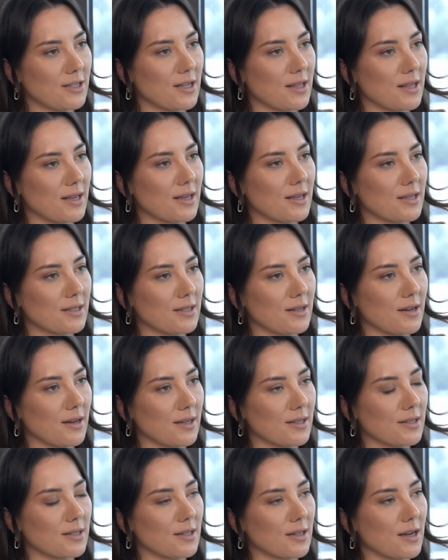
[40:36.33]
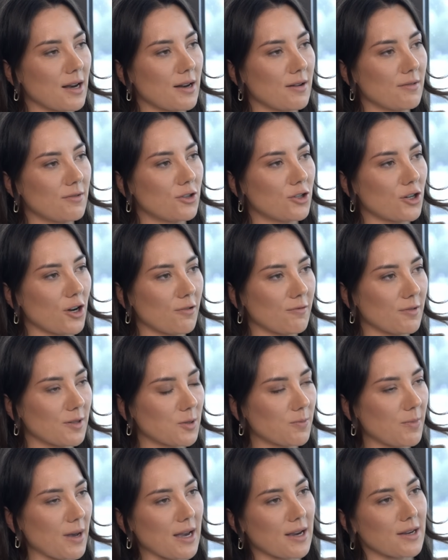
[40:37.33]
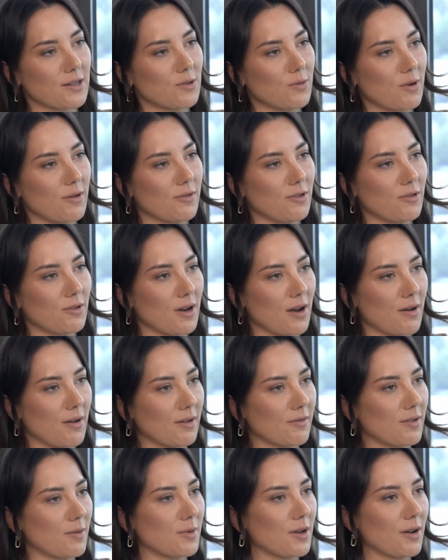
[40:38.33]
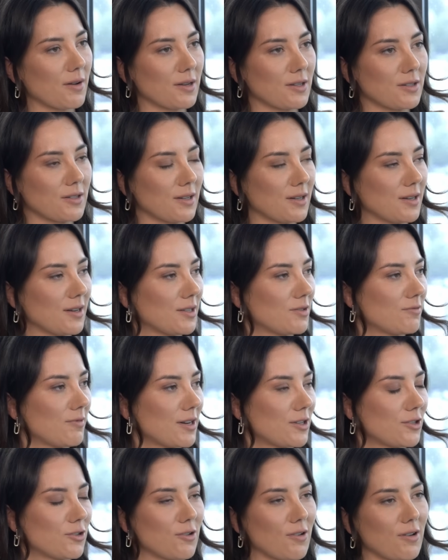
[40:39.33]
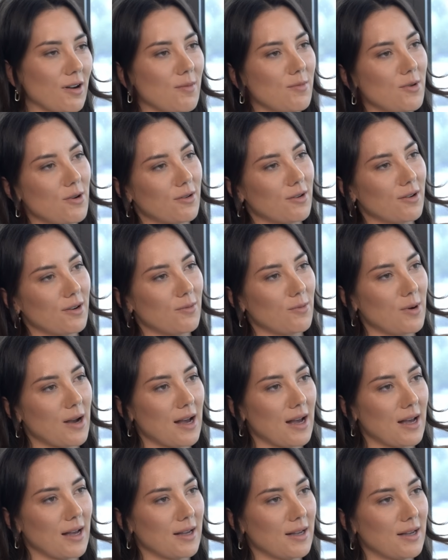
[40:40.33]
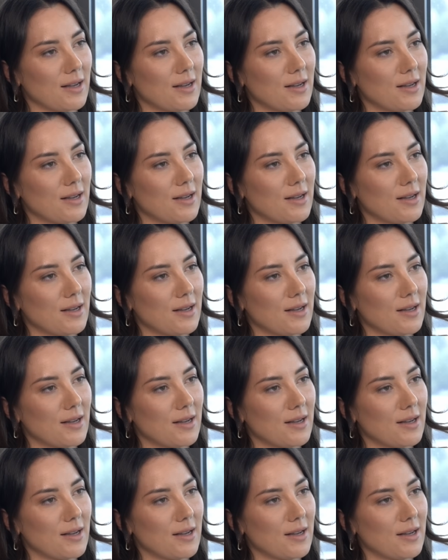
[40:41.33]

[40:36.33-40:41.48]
I think it's nice to kind of show respect to wherever you're going. If I'm going to a nice restaurant, I'm not going to wear,